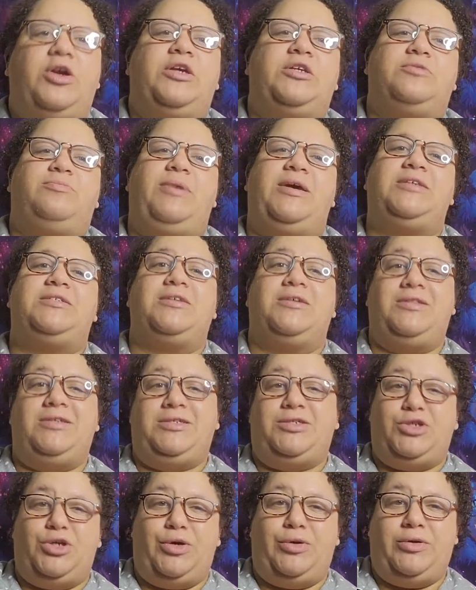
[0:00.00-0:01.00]
is basically
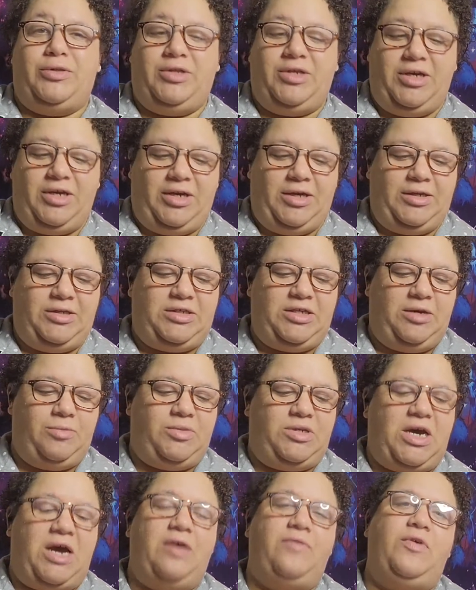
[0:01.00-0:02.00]
journaling and deep
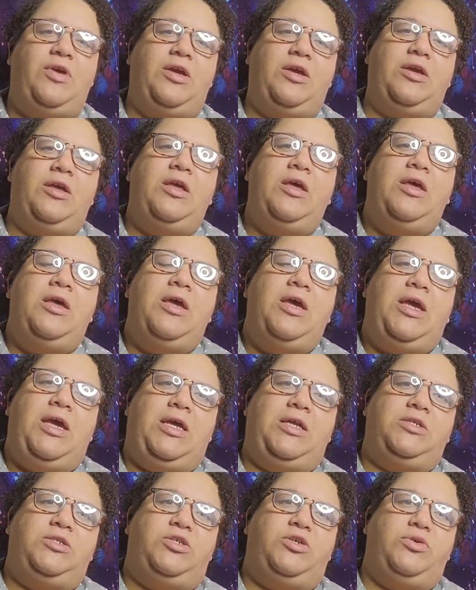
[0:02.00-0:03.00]
diving
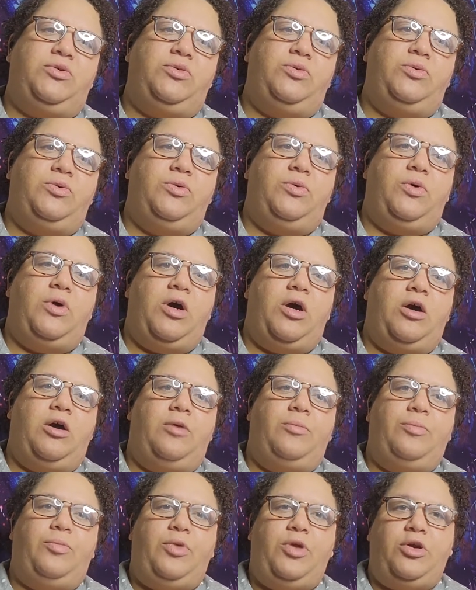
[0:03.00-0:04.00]
into
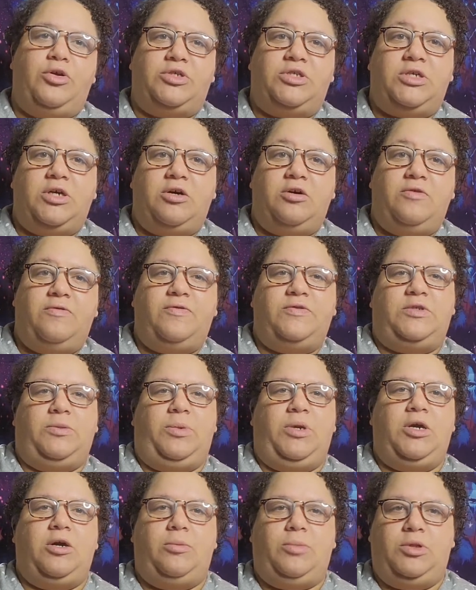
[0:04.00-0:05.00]
yourself to
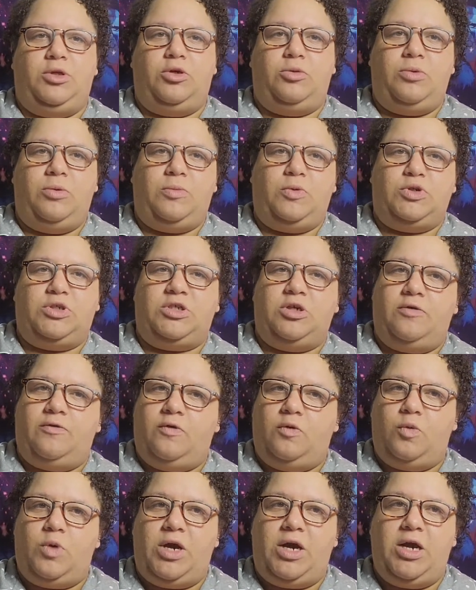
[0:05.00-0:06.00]
become a little bit more
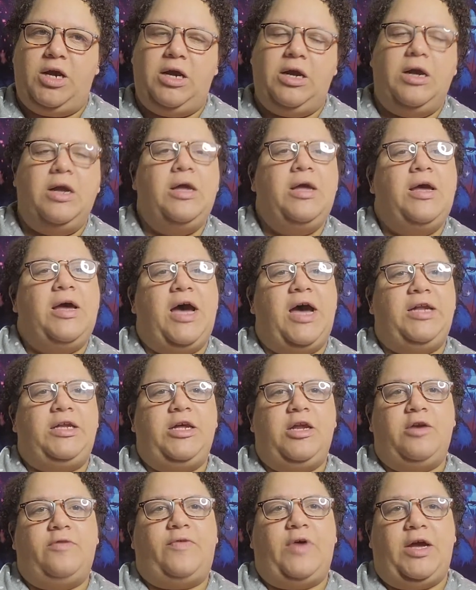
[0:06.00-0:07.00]
self-aware,
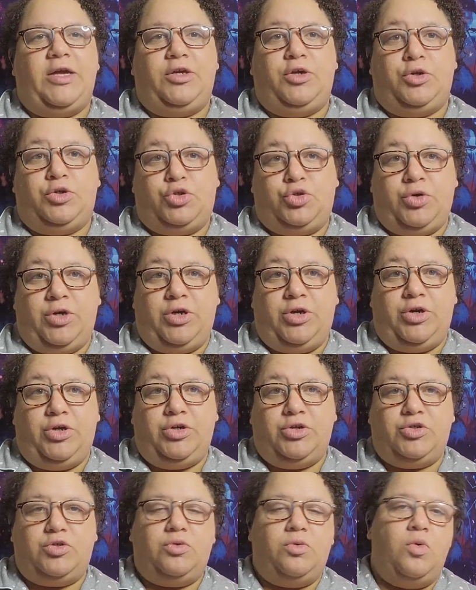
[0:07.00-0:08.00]
identifying your
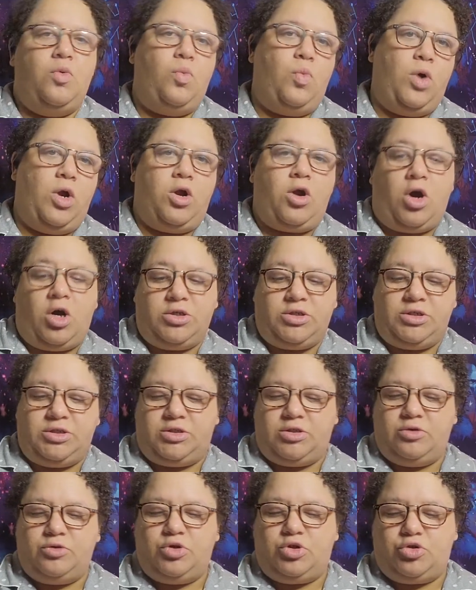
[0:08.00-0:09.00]
triggers, what causes
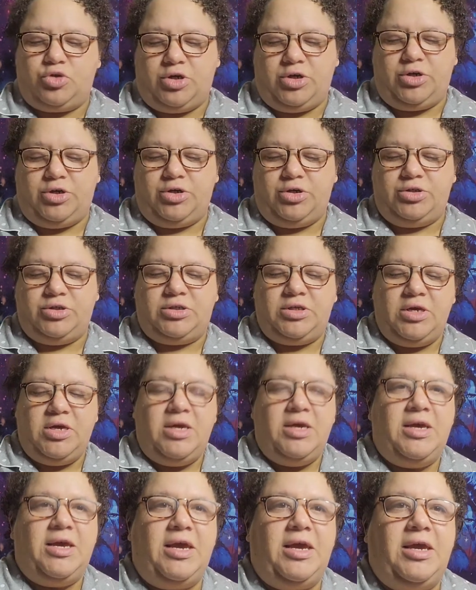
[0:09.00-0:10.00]
those triggers,
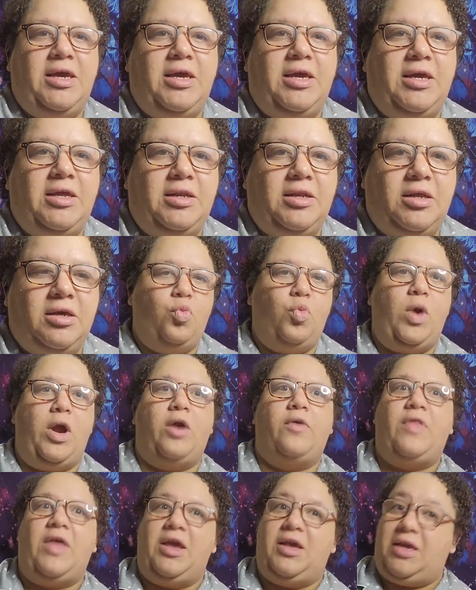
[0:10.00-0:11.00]
and where
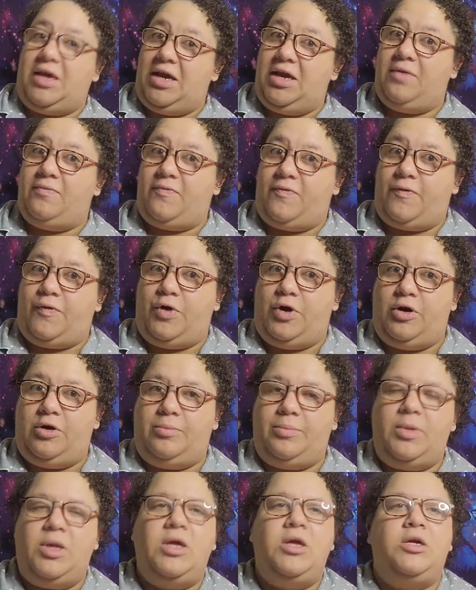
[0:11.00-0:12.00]
they came
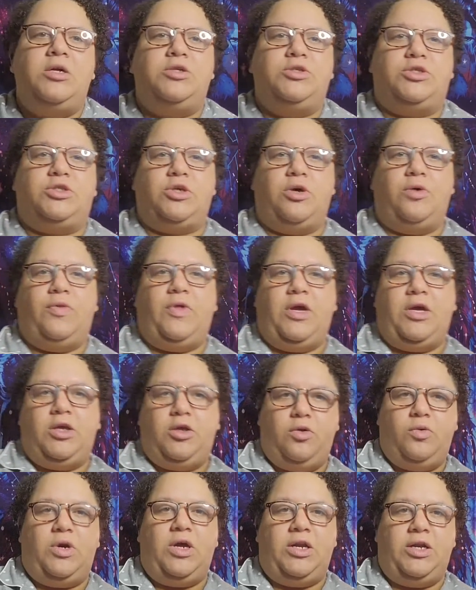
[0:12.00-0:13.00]
from, so that
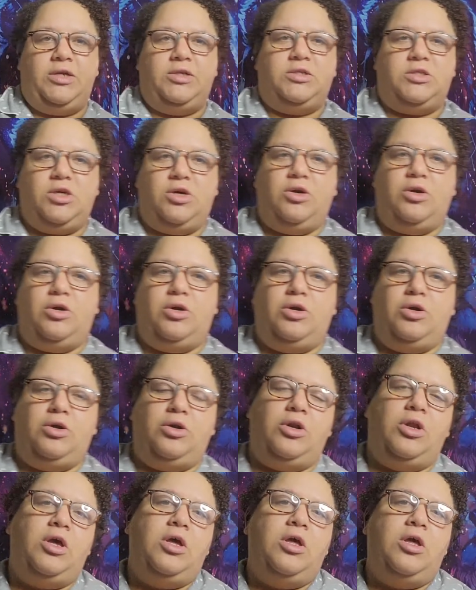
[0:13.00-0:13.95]
you can in turn